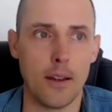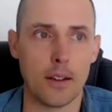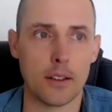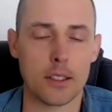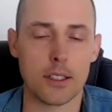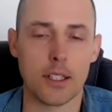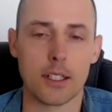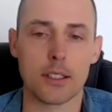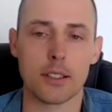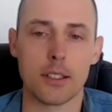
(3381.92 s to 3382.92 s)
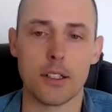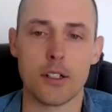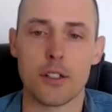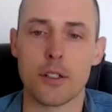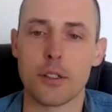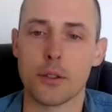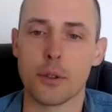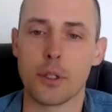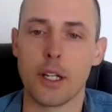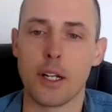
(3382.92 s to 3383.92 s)
this is an exercise just
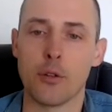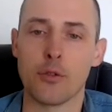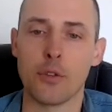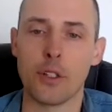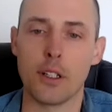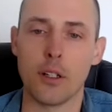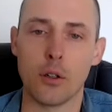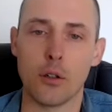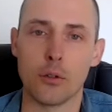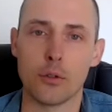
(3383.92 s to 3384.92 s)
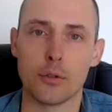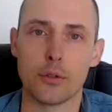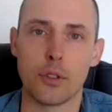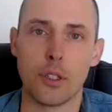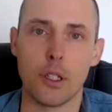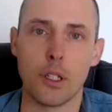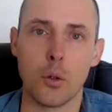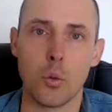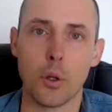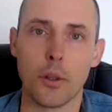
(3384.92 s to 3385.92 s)
to get a feel of
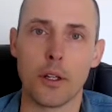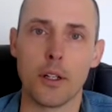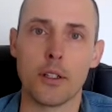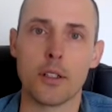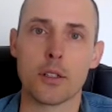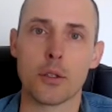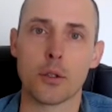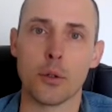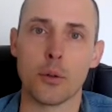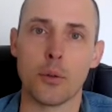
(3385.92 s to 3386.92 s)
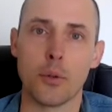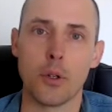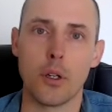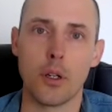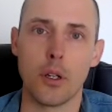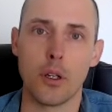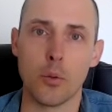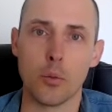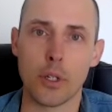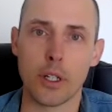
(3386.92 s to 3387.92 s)
what that is to
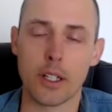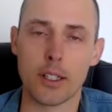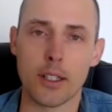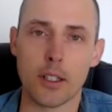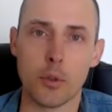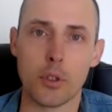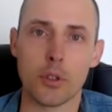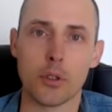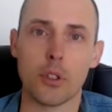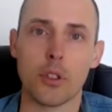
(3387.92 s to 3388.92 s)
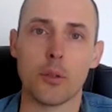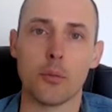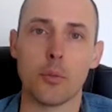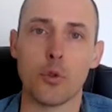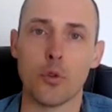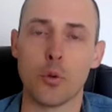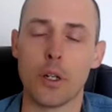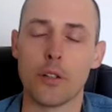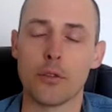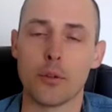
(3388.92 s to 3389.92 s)
bring containment or move
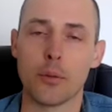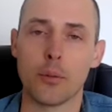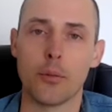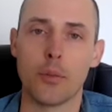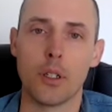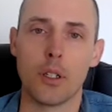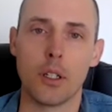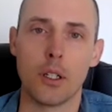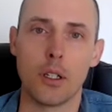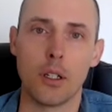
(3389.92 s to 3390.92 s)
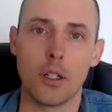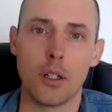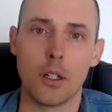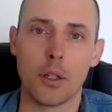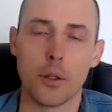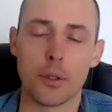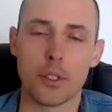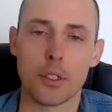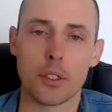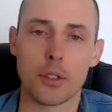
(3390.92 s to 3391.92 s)
away from those
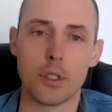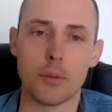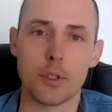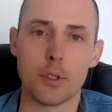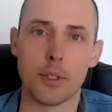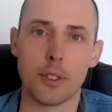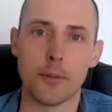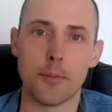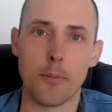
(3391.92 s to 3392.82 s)
extremes a bit.